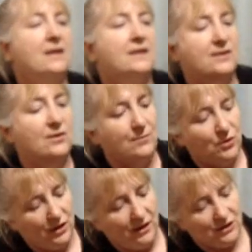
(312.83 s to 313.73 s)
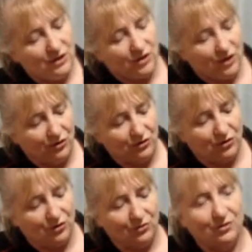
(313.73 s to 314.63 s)
So I'm not going to show
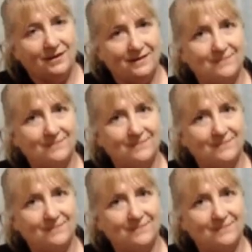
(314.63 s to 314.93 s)
you